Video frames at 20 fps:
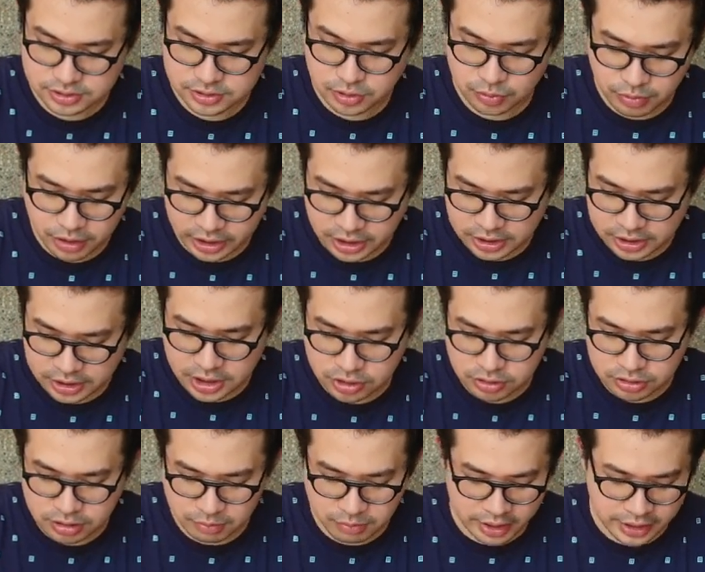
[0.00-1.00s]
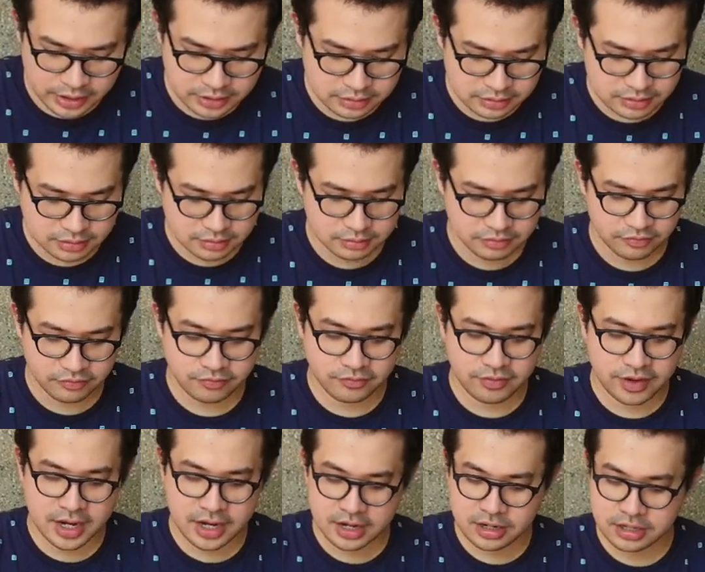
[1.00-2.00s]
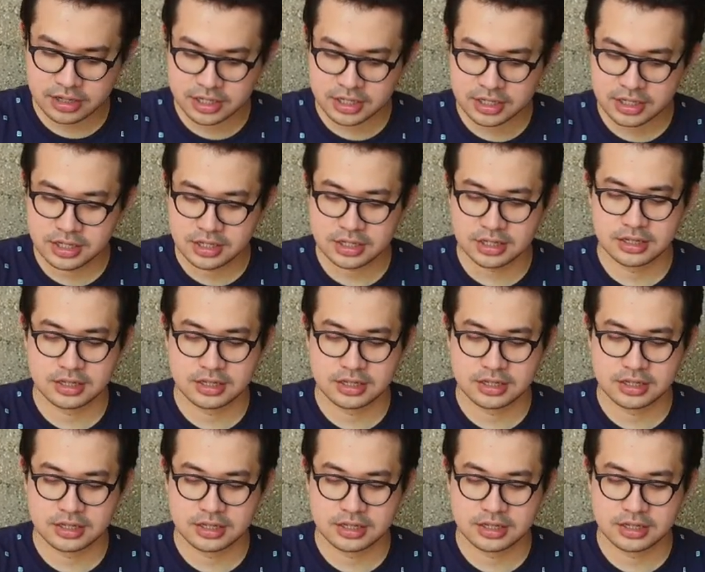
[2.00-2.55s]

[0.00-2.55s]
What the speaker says: So makita nyo naman, very